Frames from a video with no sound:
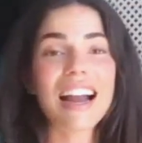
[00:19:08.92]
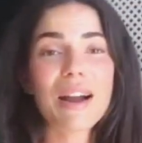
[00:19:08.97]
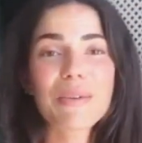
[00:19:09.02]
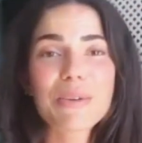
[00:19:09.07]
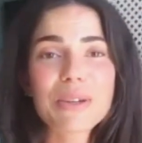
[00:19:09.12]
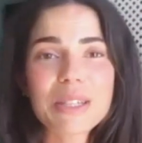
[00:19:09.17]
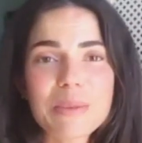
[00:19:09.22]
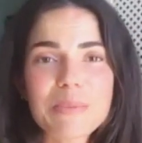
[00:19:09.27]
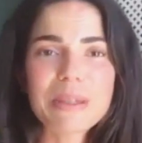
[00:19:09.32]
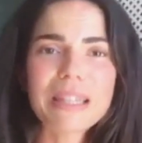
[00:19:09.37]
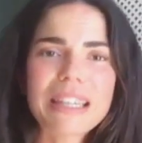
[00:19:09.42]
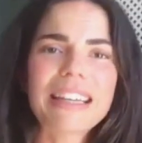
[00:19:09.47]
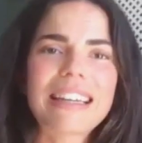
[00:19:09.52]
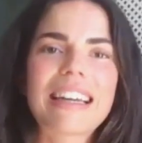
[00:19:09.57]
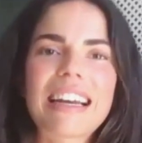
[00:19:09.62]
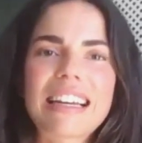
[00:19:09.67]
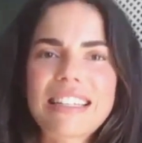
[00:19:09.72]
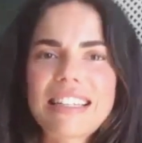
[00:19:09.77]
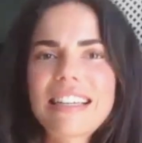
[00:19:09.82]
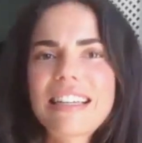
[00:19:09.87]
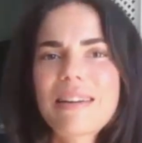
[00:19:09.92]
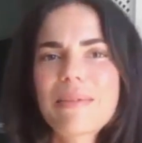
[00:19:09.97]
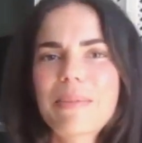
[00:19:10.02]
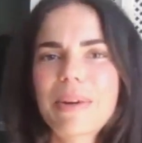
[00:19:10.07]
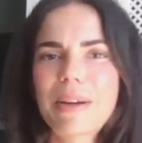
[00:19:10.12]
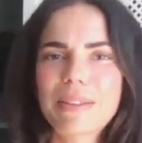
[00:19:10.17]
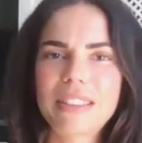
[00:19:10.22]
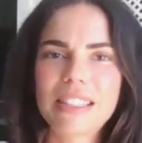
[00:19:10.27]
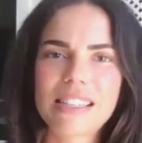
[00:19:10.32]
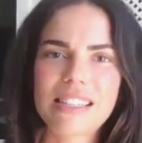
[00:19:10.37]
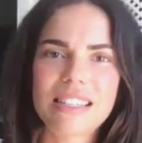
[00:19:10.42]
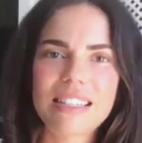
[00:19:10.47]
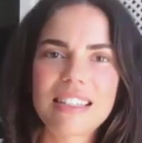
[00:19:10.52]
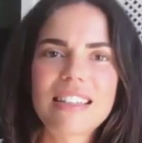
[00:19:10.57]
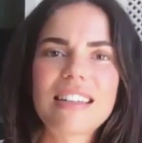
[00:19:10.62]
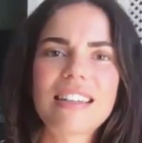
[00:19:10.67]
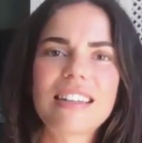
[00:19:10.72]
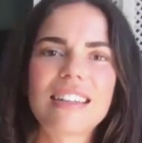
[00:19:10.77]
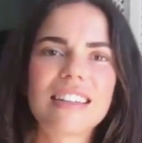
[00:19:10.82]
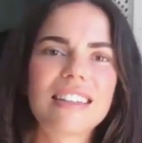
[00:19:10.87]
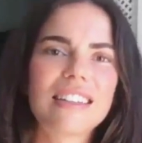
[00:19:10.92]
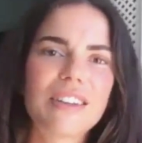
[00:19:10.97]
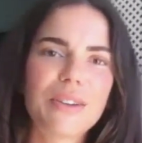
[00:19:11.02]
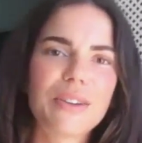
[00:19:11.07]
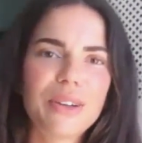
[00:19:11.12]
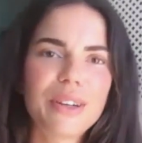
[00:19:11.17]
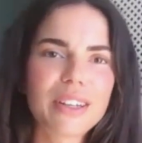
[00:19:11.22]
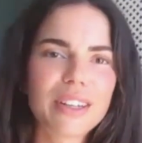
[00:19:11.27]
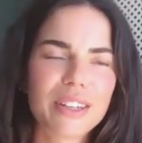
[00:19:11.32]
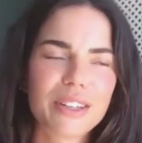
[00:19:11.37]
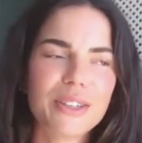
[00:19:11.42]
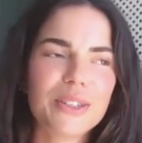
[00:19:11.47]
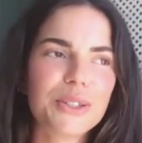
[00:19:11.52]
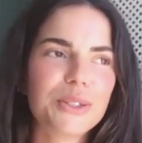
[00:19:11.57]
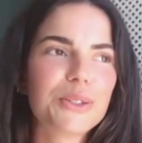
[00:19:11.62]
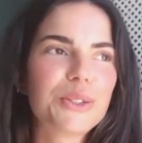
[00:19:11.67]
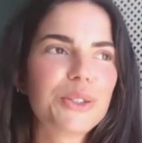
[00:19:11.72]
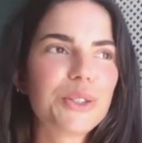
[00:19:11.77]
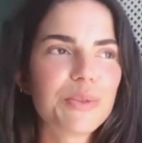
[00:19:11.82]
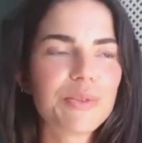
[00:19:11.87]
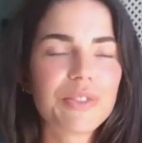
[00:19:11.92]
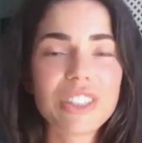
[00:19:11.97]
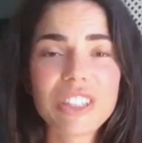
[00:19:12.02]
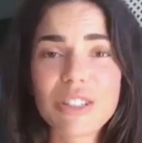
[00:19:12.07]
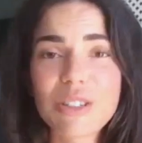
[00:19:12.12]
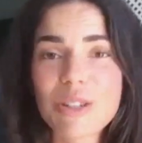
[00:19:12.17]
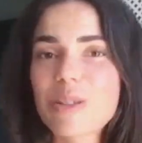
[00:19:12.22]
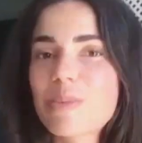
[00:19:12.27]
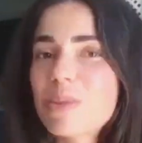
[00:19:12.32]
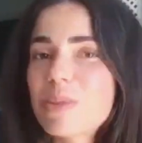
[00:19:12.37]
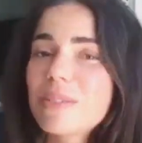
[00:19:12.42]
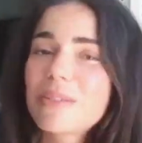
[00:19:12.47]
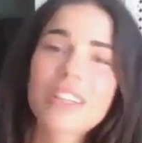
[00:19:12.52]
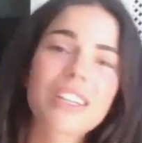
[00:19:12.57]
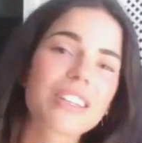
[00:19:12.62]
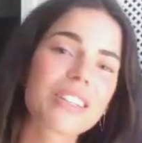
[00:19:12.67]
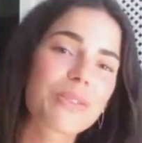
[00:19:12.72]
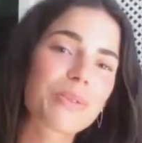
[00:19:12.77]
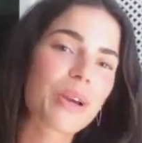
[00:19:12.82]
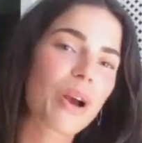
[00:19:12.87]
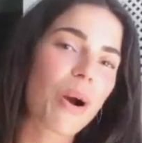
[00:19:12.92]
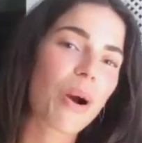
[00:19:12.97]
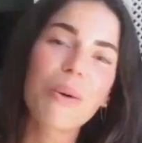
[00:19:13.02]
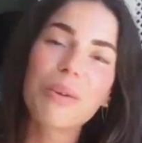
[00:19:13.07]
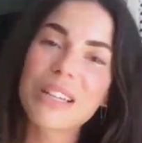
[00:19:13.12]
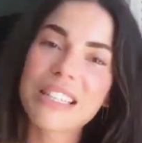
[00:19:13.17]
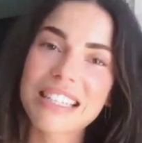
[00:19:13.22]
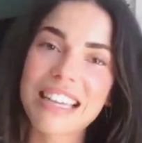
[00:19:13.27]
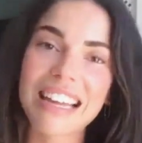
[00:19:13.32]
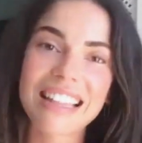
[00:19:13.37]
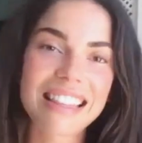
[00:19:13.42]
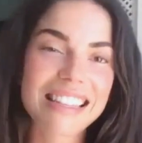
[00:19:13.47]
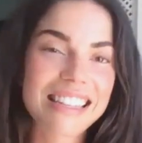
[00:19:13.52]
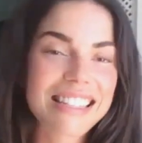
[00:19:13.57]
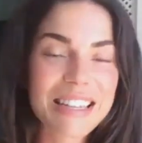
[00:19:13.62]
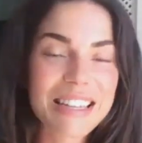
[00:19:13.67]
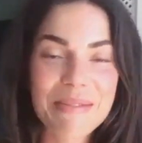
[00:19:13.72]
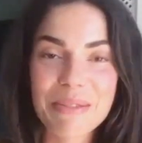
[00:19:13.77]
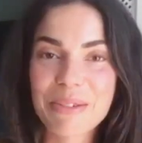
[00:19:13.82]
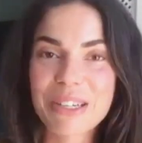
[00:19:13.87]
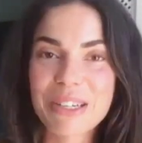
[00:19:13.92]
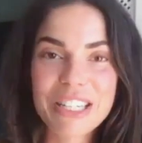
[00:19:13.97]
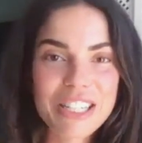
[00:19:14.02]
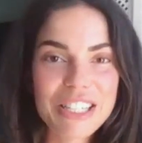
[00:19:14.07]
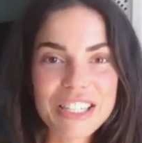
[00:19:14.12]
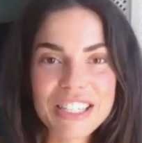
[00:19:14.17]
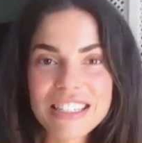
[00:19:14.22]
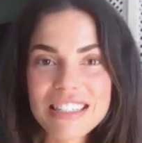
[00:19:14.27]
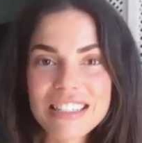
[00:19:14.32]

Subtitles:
was speaking actually about this in a earlier YouTube videos because we always get the same question,